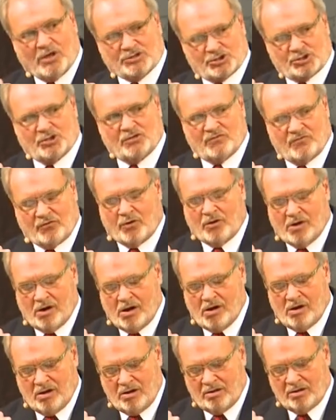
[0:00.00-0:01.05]
Get it
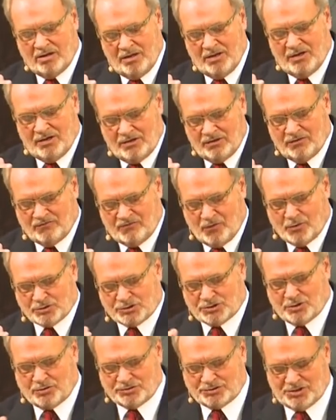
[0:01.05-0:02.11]
settled once and for
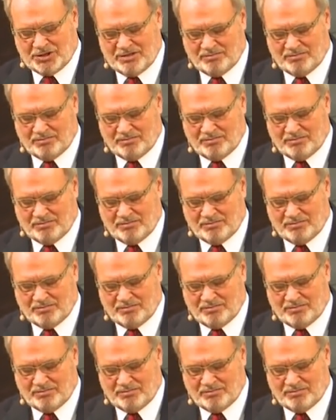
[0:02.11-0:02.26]
all.